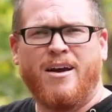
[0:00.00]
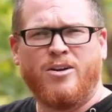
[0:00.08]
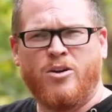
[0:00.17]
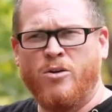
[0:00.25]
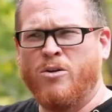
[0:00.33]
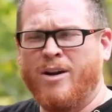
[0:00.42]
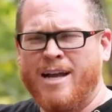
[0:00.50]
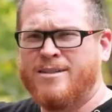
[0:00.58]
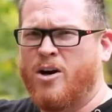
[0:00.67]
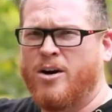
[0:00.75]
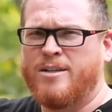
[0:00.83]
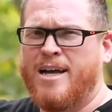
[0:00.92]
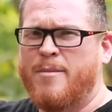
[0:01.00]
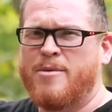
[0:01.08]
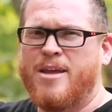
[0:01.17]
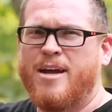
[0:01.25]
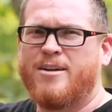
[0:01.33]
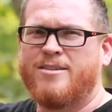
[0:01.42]
Google has a hard time
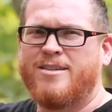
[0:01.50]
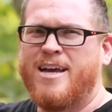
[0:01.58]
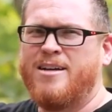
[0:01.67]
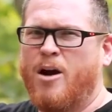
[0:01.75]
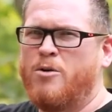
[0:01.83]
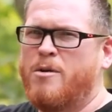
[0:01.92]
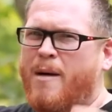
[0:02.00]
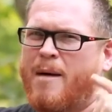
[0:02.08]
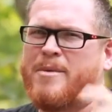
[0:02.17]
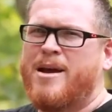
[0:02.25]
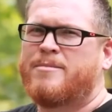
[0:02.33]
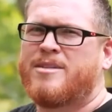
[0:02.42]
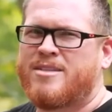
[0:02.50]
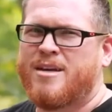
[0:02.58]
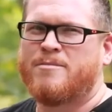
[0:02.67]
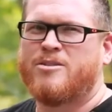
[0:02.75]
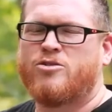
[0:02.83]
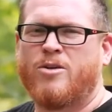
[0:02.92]
with that because they know you might be up to
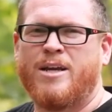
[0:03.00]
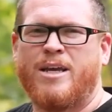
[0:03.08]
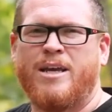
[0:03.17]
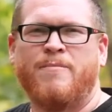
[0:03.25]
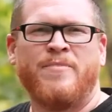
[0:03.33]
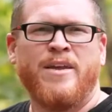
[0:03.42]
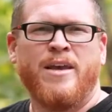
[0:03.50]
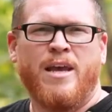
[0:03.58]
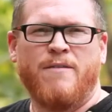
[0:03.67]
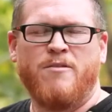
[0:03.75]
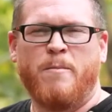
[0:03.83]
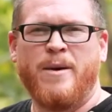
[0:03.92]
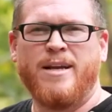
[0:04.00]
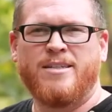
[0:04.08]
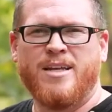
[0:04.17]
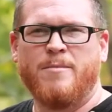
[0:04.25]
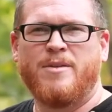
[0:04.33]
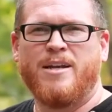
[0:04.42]
something tricky. If you pick
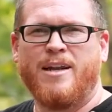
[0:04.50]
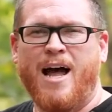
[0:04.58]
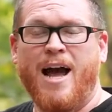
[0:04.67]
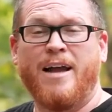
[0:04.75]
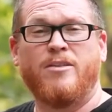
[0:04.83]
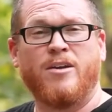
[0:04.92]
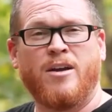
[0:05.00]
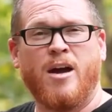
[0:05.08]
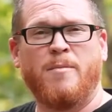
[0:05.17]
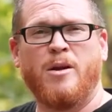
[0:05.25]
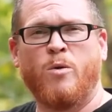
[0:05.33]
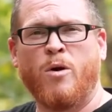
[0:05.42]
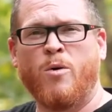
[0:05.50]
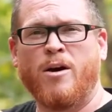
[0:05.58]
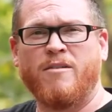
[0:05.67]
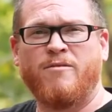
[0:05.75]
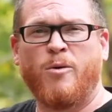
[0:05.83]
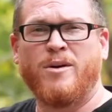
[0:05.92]
something like the company we're
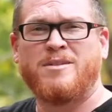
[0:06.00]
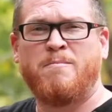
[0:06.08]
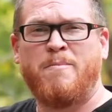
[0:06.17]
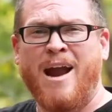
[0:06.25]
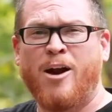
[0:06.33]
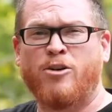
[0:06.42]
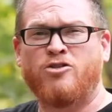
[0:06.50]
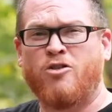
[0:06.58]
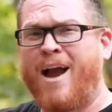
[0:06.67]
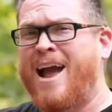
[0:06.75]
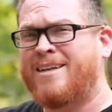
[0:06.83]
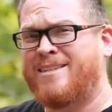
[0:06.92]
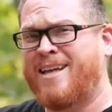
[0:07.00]
working for is Bear Tracks